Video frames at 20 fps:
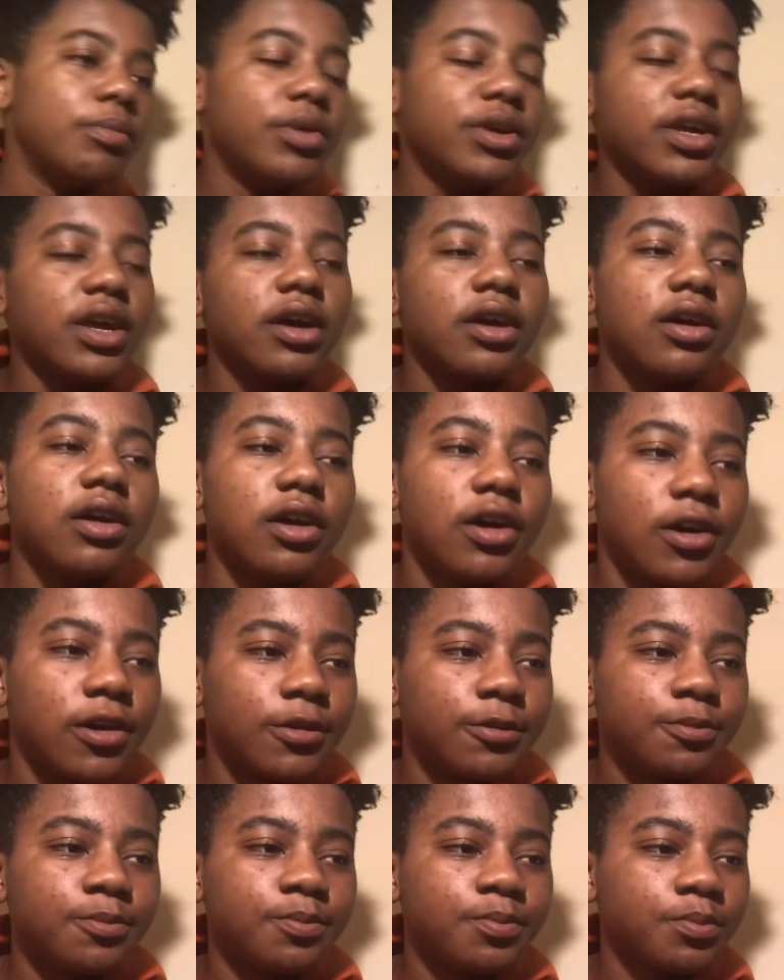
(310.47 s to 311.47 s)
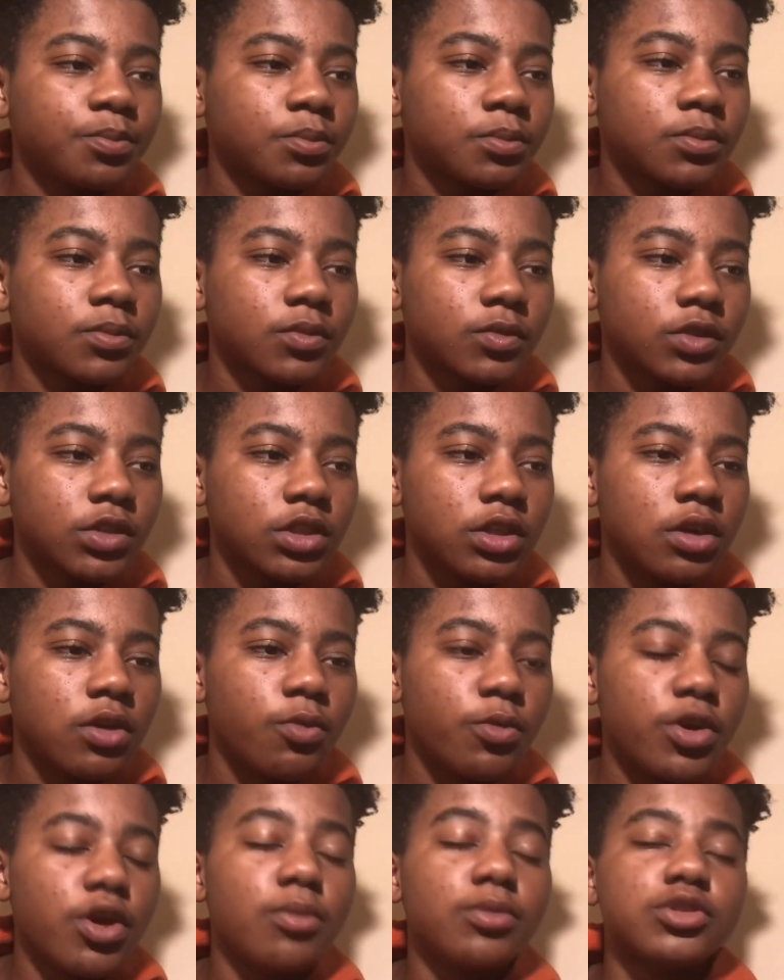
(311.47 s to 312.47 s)
But yeah, um,
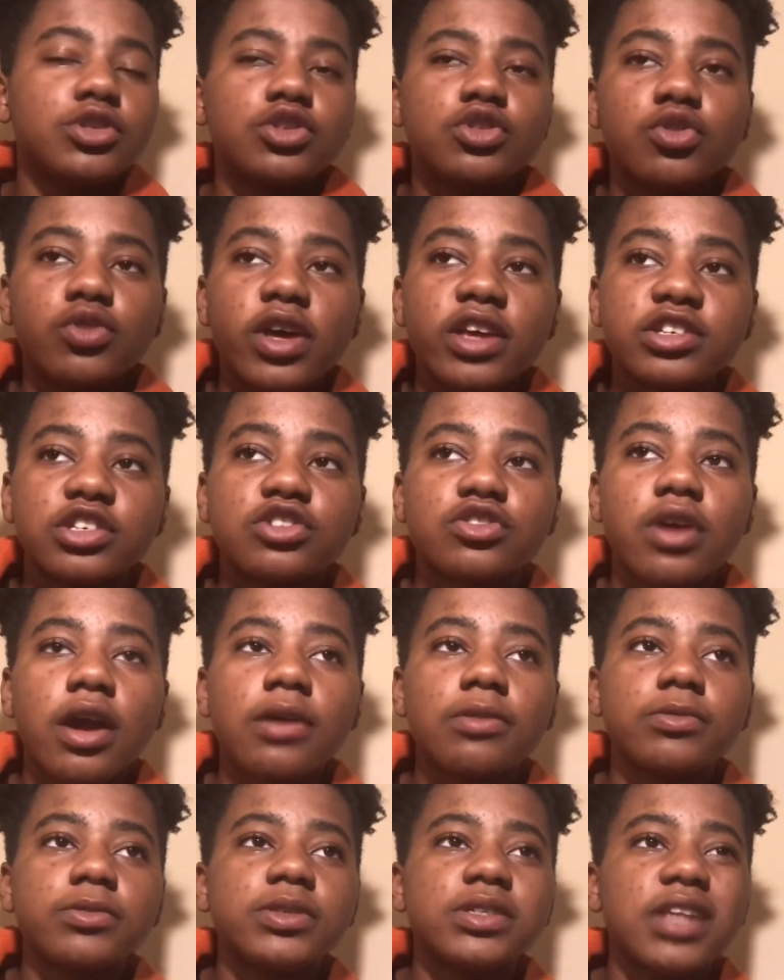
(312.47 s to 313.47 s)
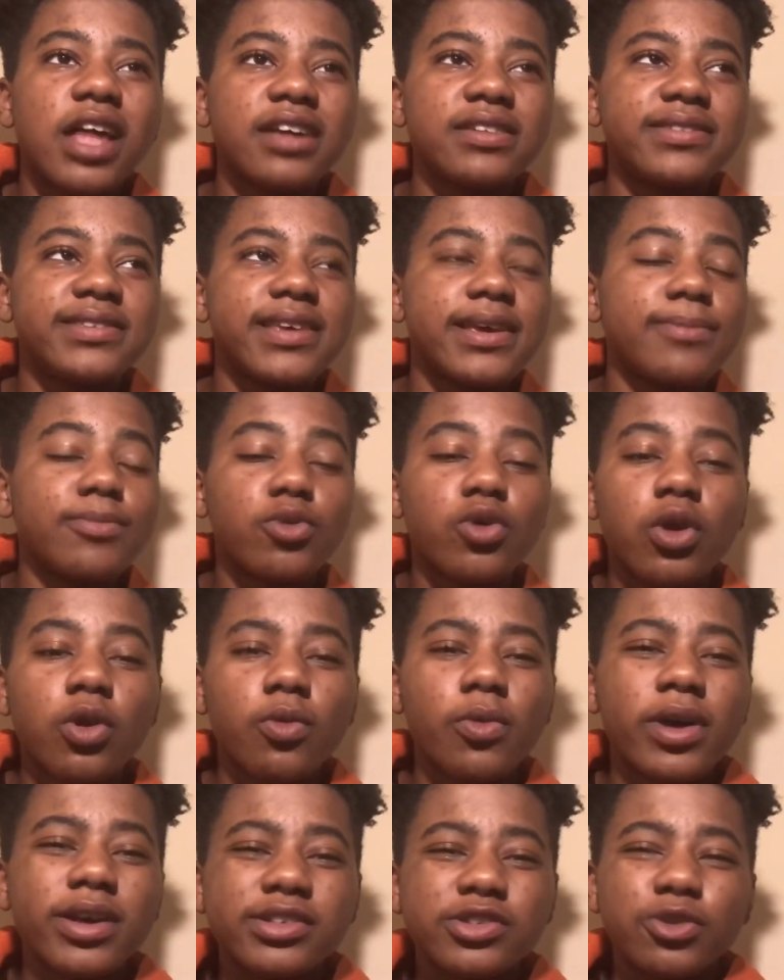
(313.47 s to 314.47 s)
we almost to 2K subscribers. We like 10 more
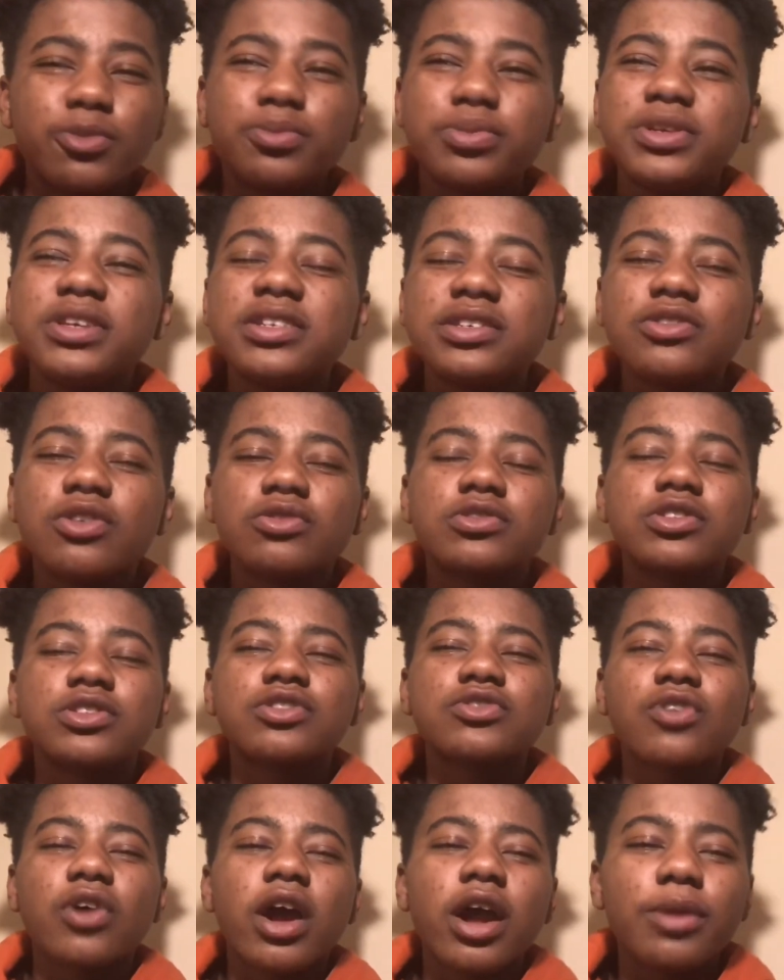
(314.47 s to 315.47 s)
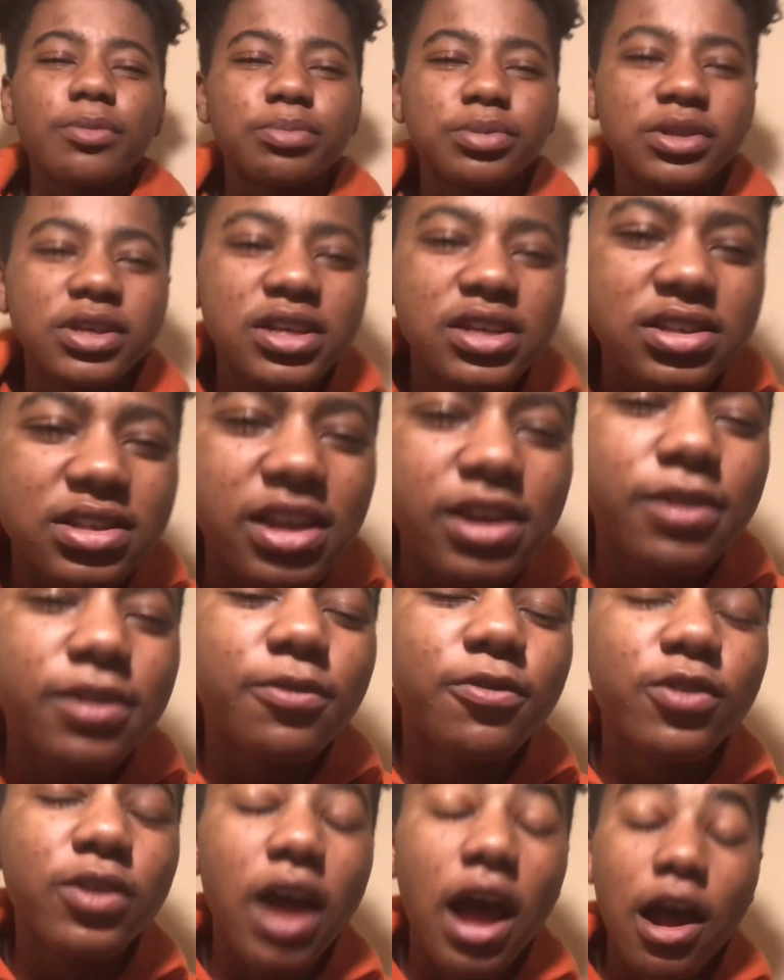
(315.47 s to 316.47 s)
away, so please go subscribe. Please, I
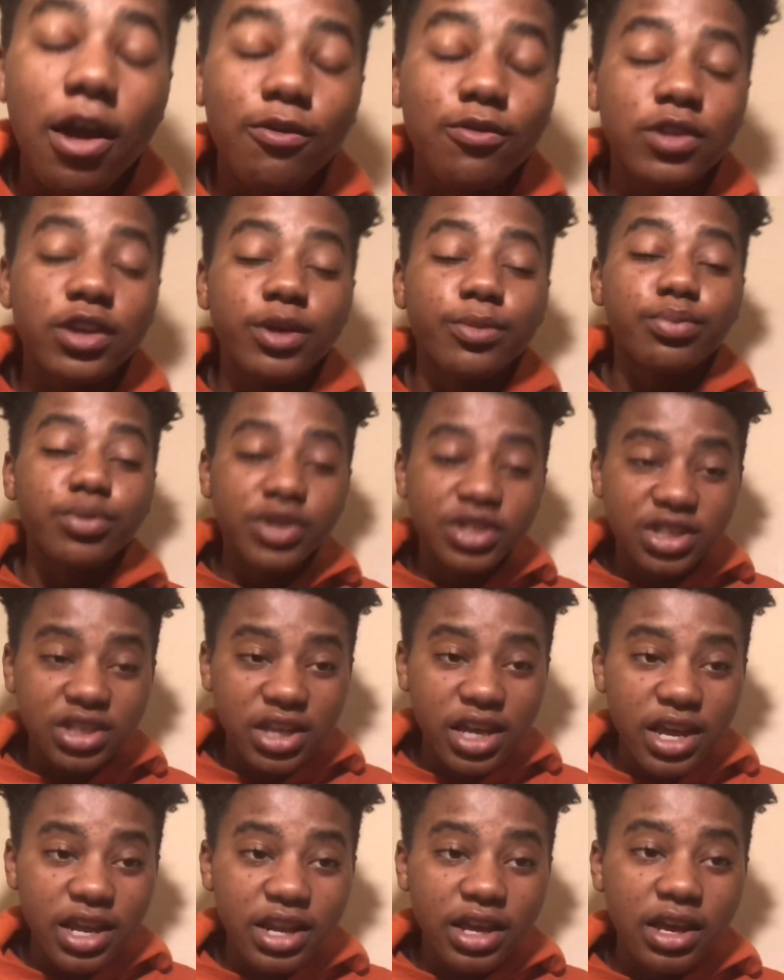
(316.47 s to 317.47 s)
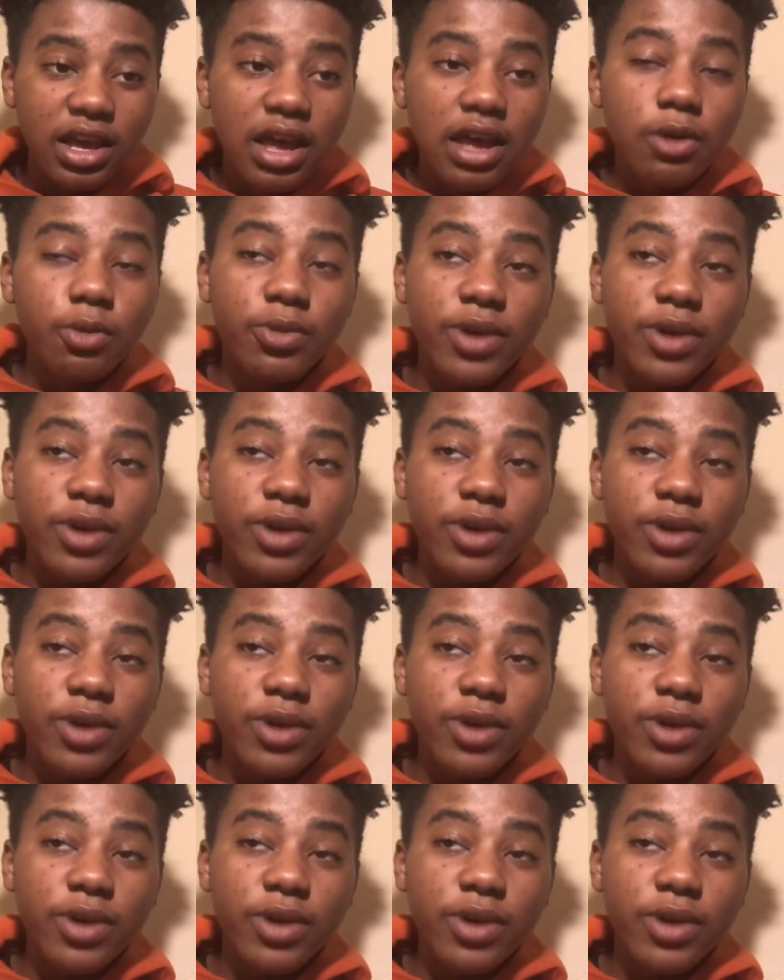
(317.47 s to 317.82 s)
really appreciate it.